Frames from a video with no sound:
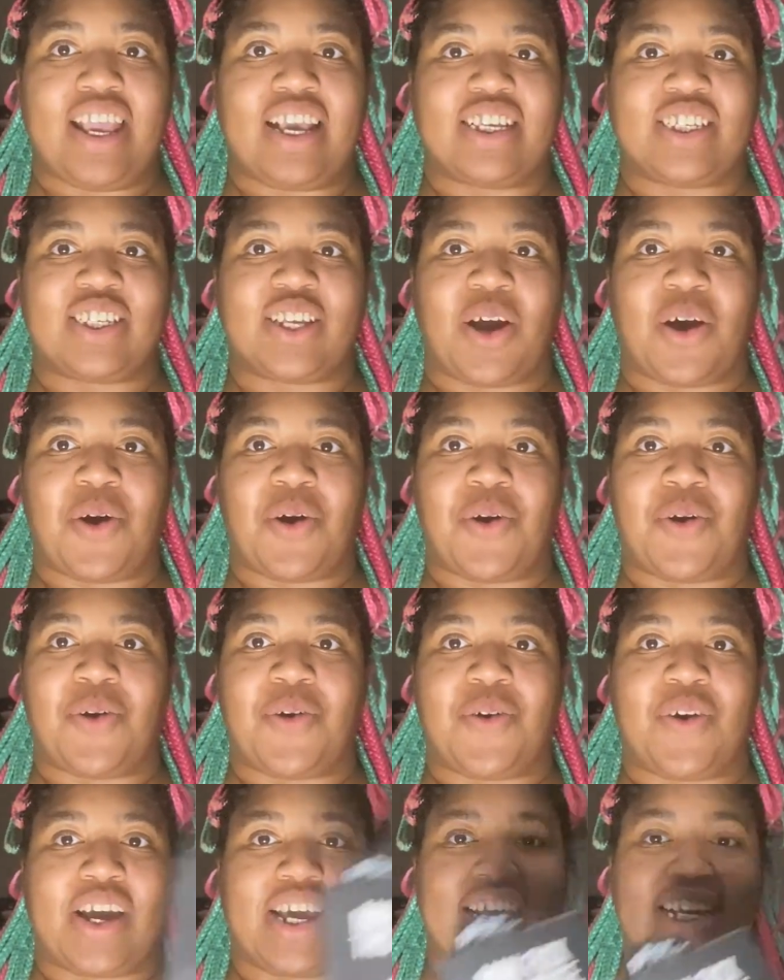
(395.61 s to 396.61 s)

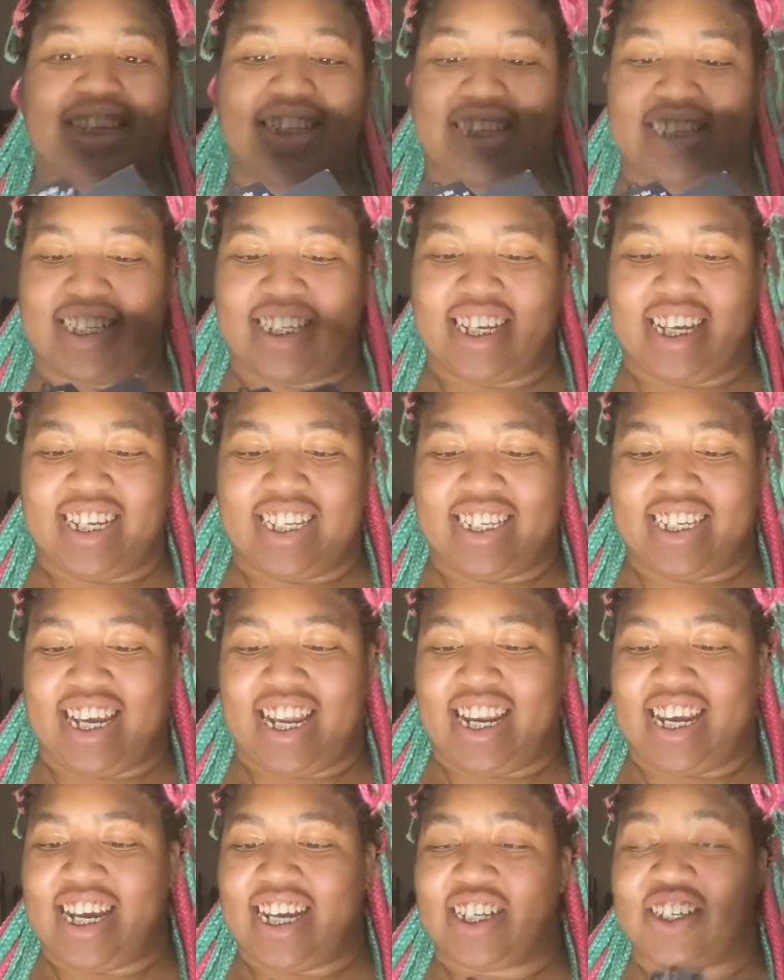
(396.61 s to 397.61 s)
So it's
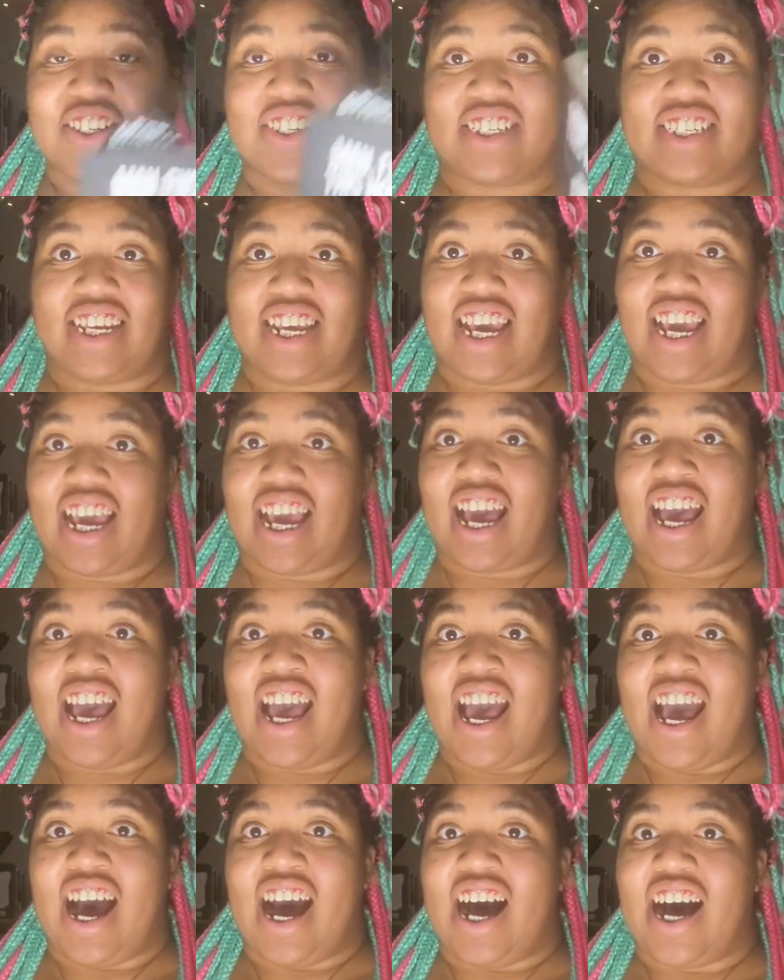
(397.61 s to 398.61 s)
getting interesting.
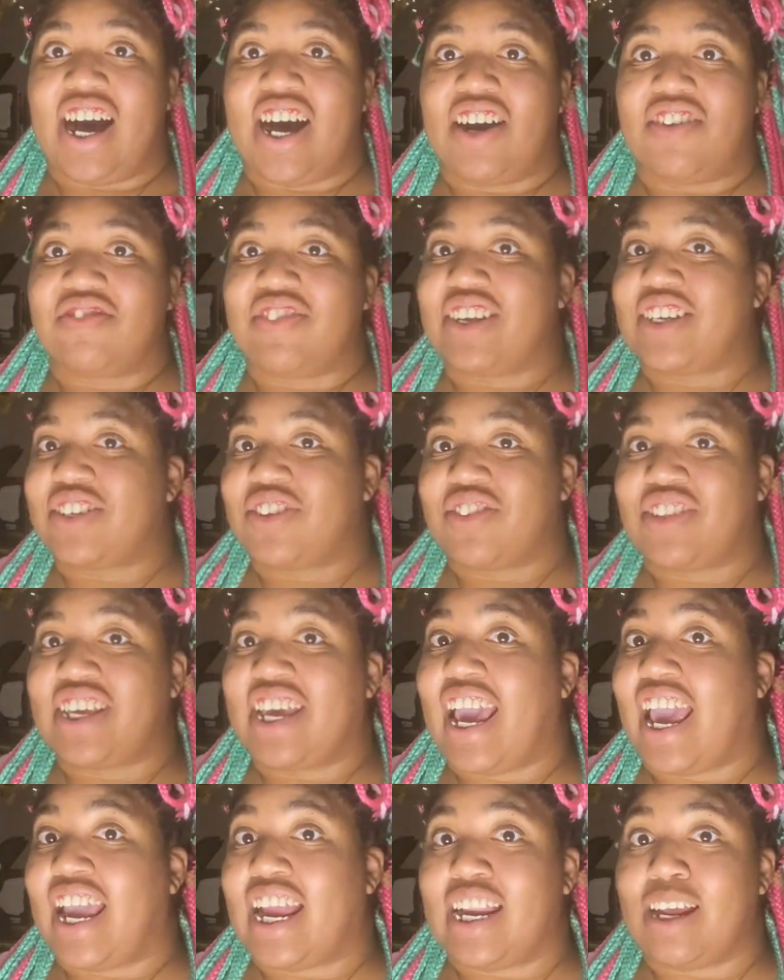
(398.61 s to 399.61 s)
There's
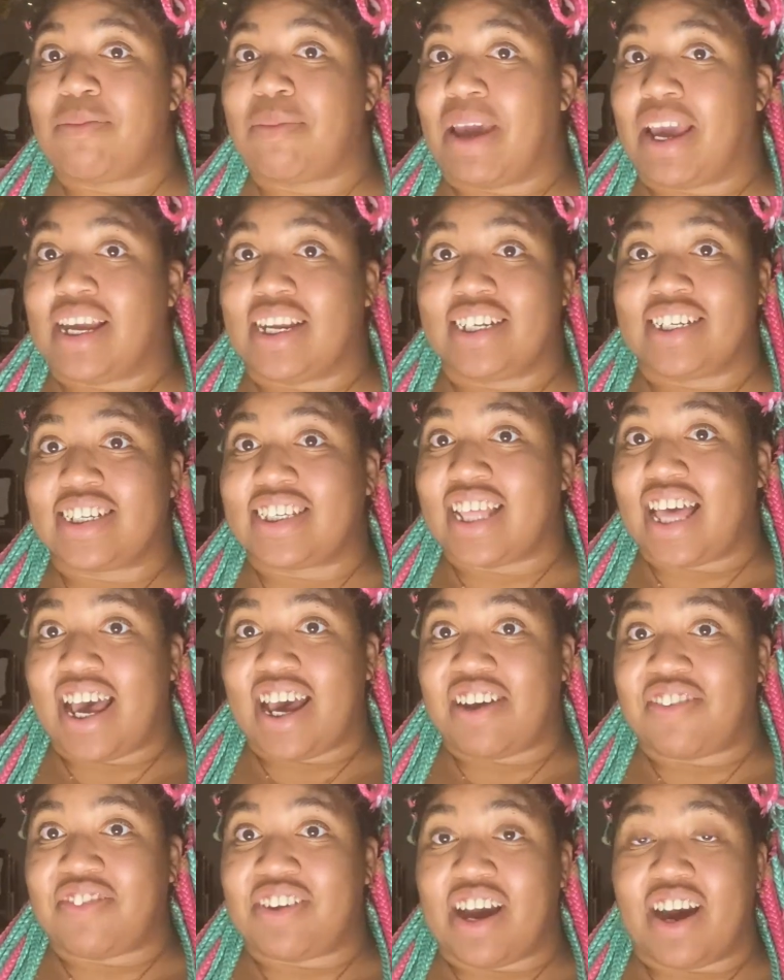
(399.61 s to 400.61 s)
only 80 pages
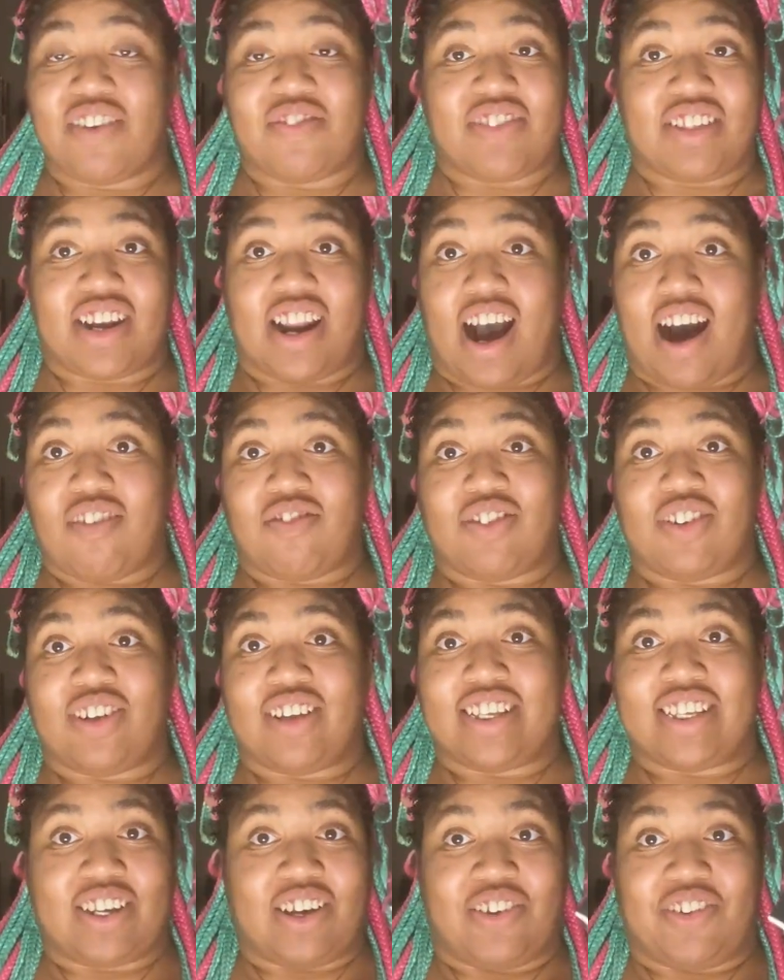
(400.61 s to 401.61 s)
left of the
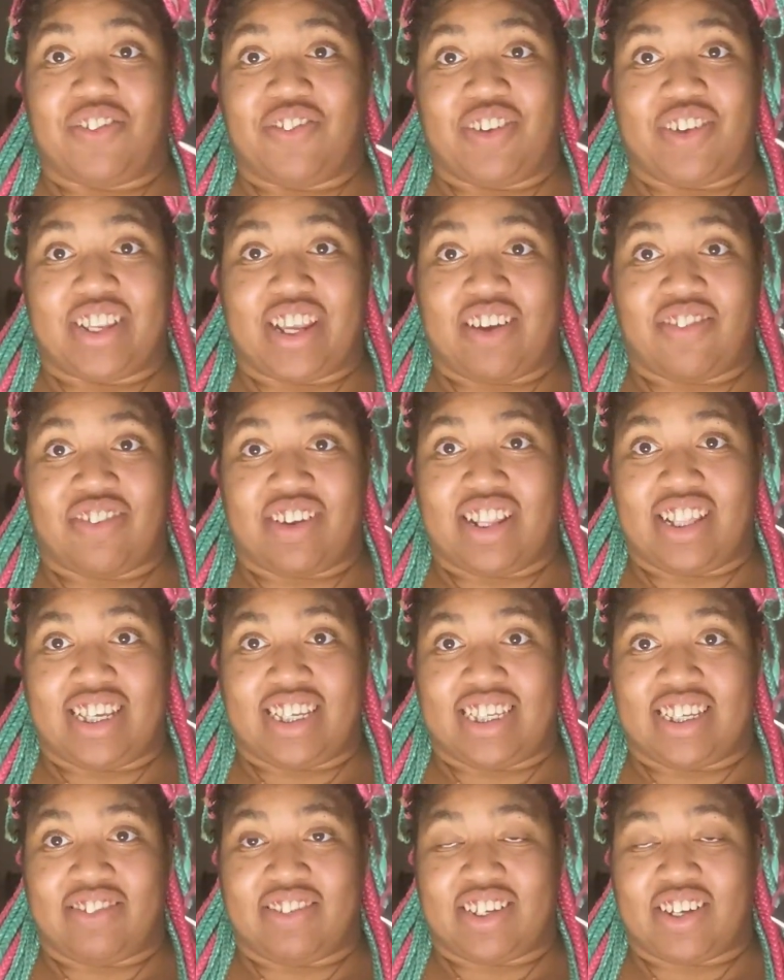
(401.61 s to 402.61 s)
novel, so we'll definitely
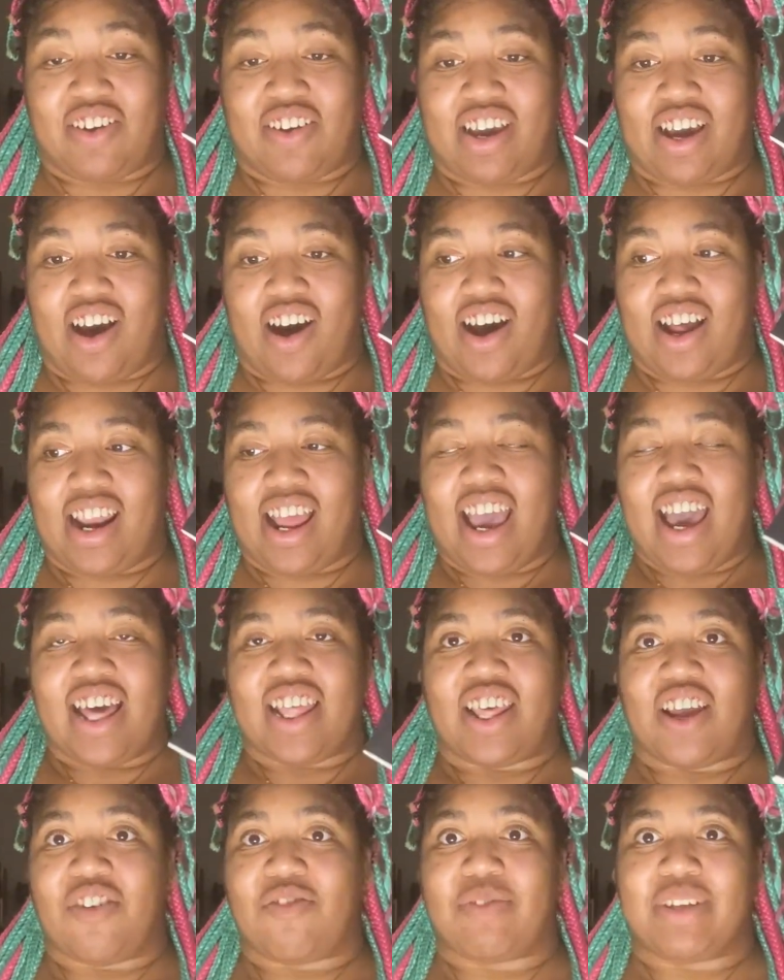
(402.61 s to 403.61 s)
see what's going on.
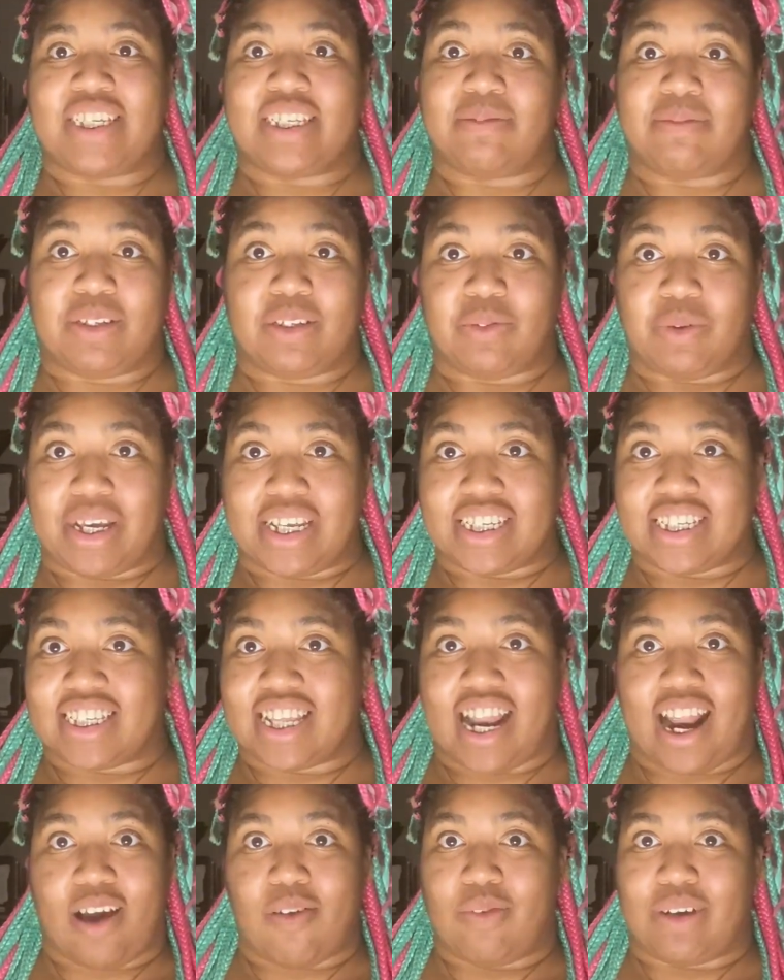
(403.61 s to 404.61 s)
There have been some twists
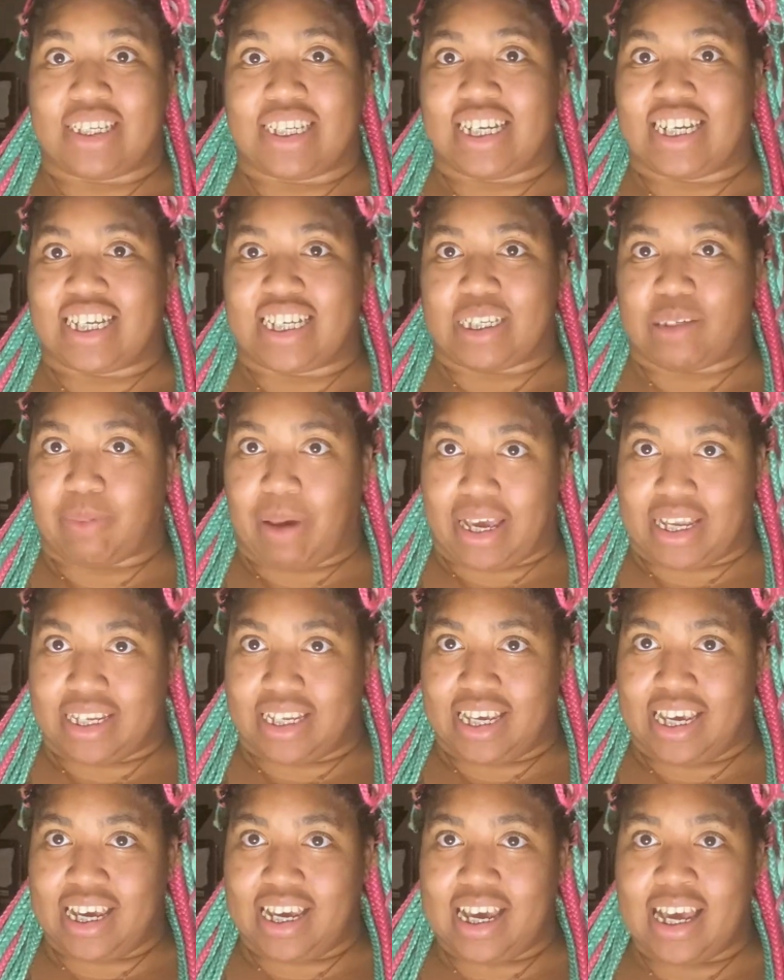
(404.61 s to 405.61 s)
that I wasn't
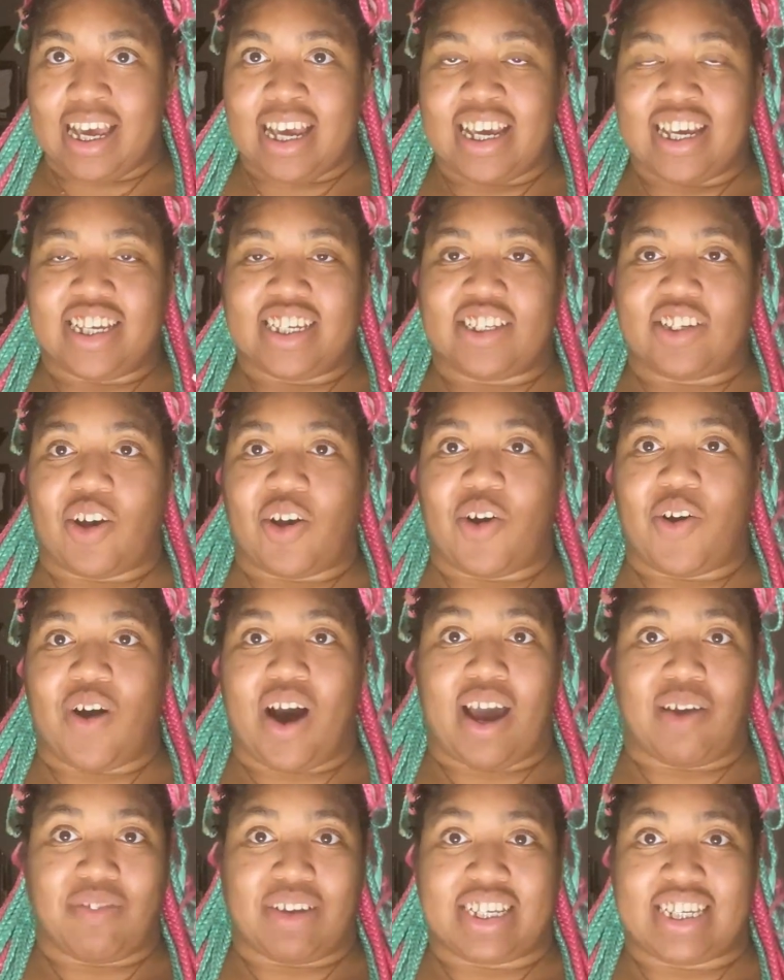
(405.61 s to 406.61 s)
expecting, so
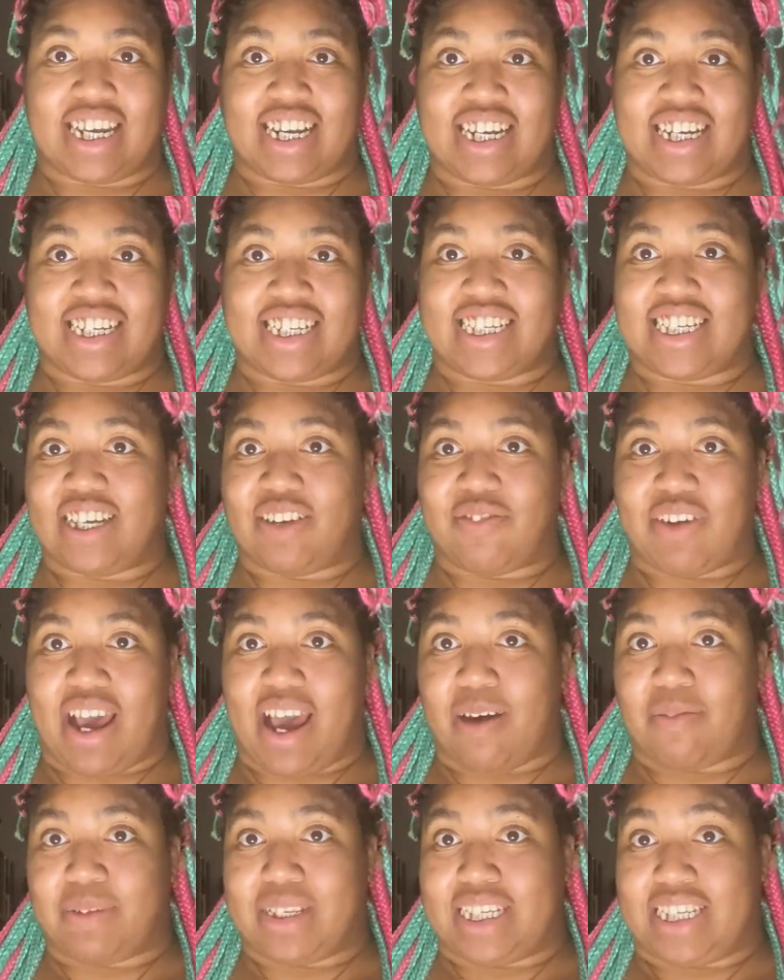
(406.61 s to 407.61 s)
I'm excited to see what
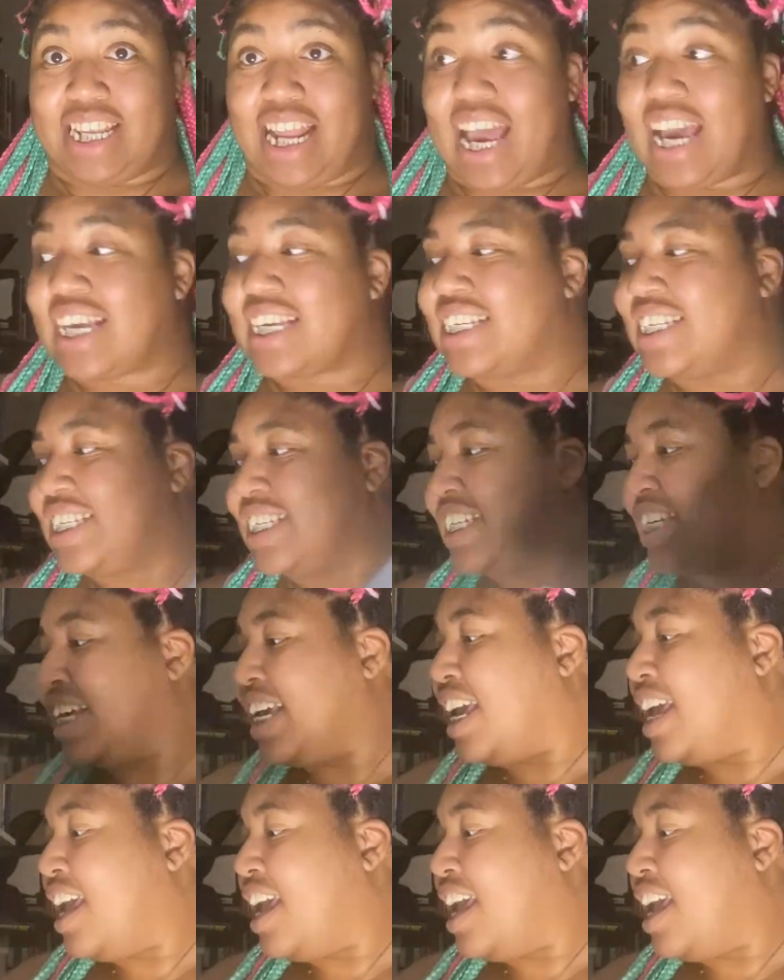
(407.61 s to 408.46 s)
happens next.